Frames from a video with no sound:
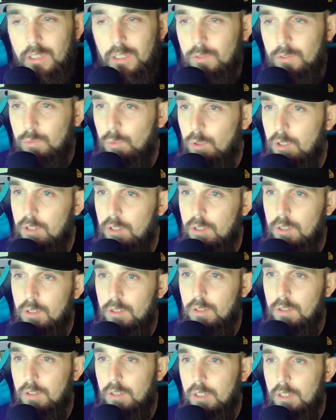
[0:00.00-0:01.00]
He's one of
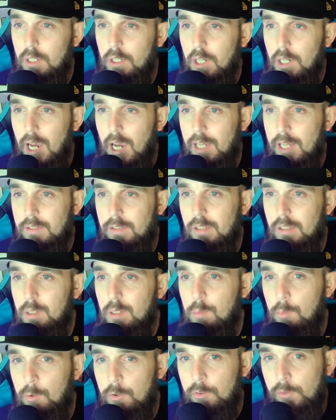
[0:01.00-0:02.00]
the hot
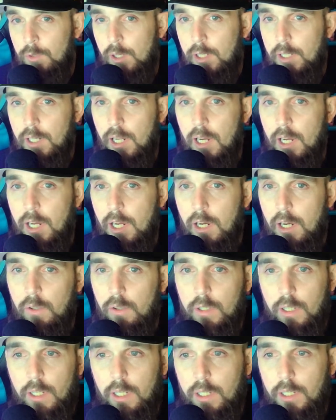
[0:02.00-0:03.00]
sleepers right now,
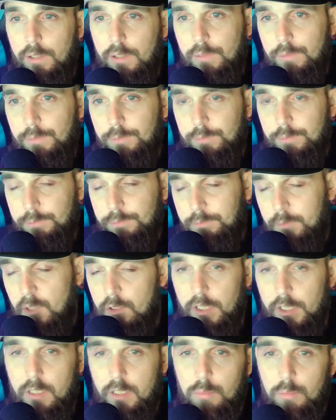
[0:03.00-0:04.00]
and
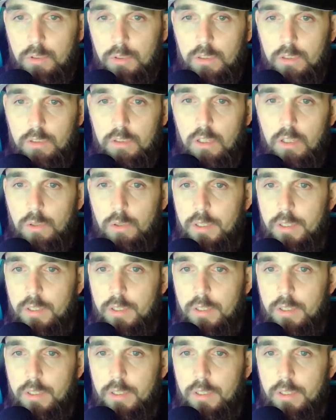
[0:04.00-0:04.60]
understandably so.